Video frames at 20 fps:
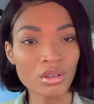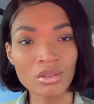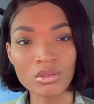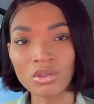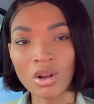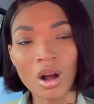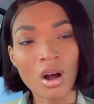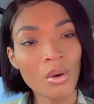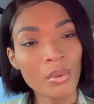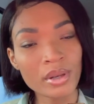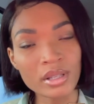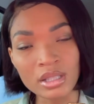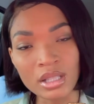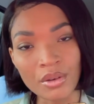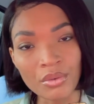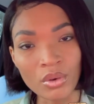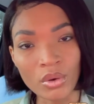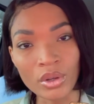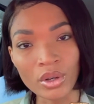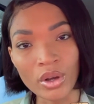There's always
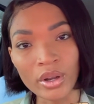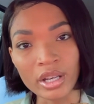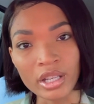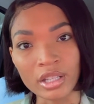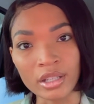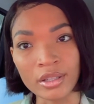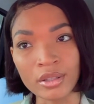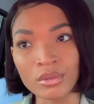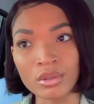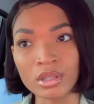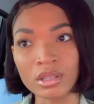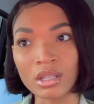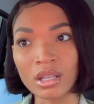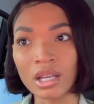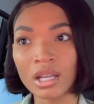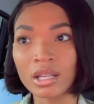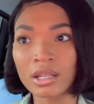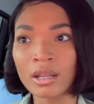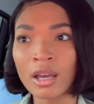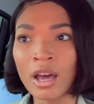stuff going on in
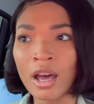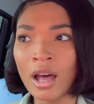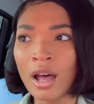Houston.